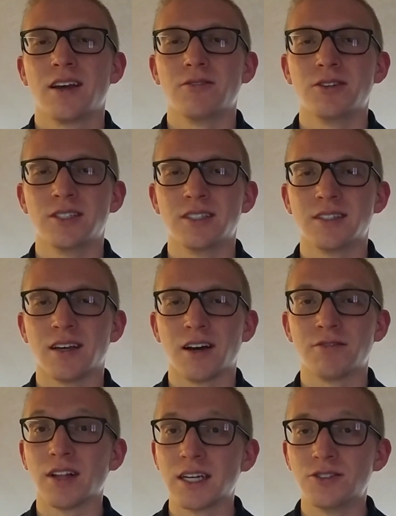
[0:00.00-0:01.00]
which is
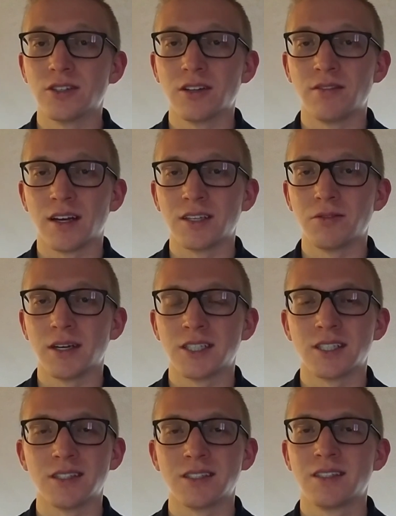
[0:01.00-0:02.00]
flight drill
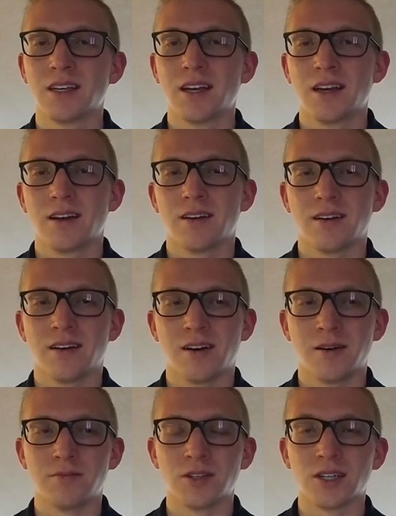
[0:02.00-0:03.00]
evaluations.
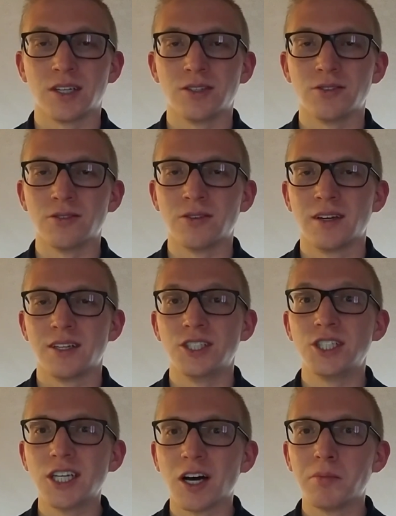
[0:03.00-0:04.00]
You're going to do
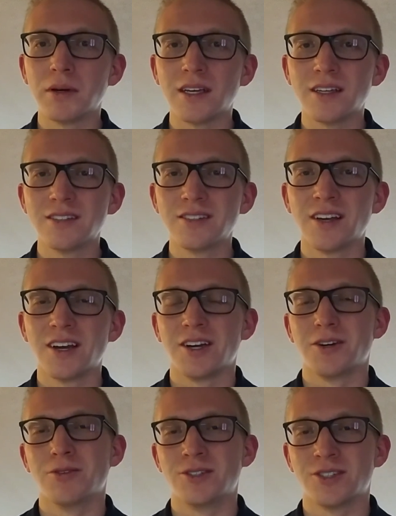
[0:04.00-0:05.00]
GLPs,
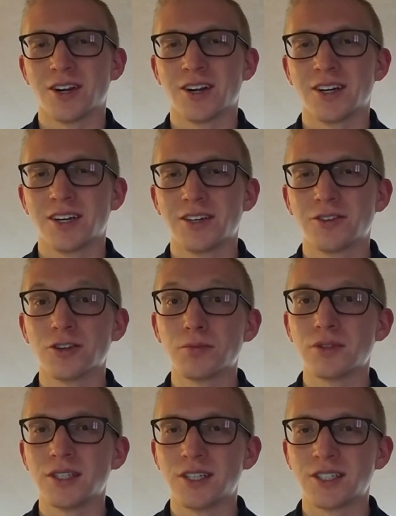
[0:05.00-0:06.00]
which are
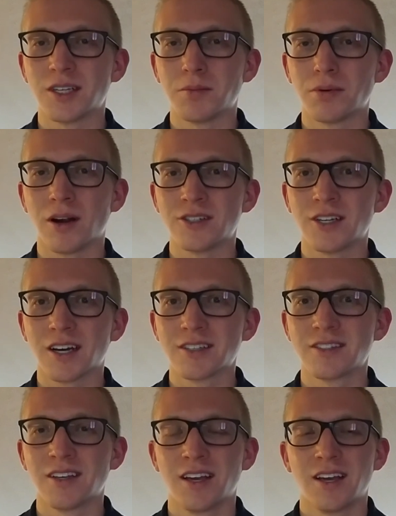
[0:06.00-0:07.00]
group leadership
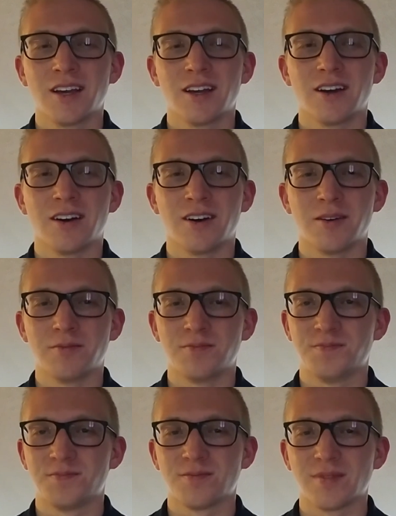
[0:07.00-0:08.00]
projects.
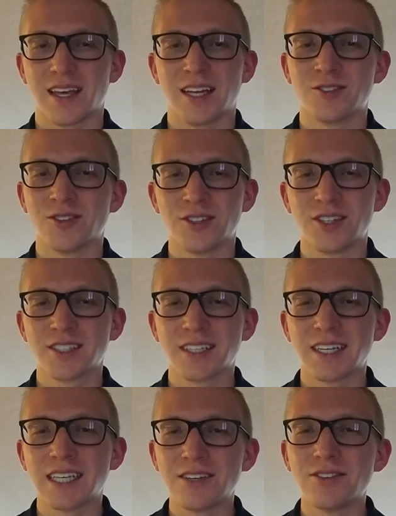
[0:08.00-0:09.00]
And so they're just going to